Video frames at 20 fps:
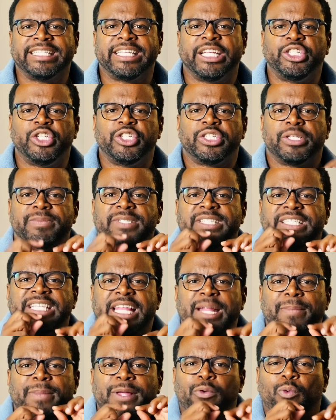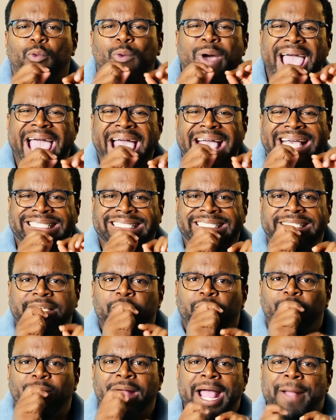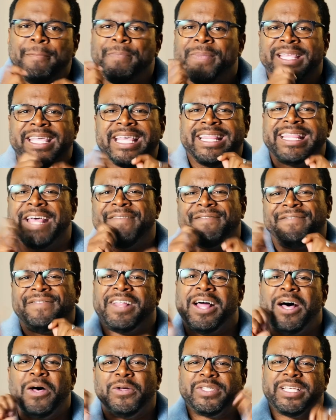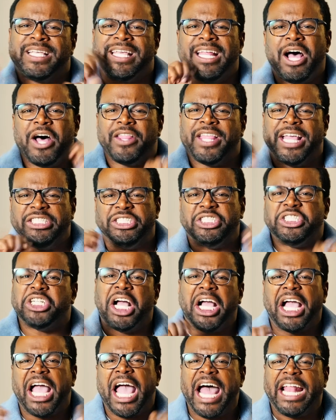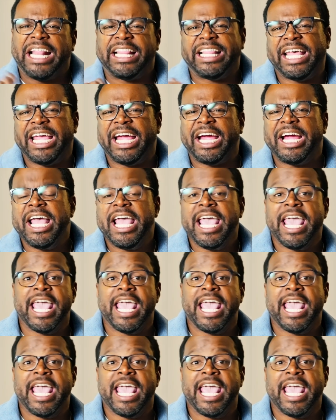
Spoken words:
Get you some cinnamon wax, right? Get that floss and get all that junk out of there.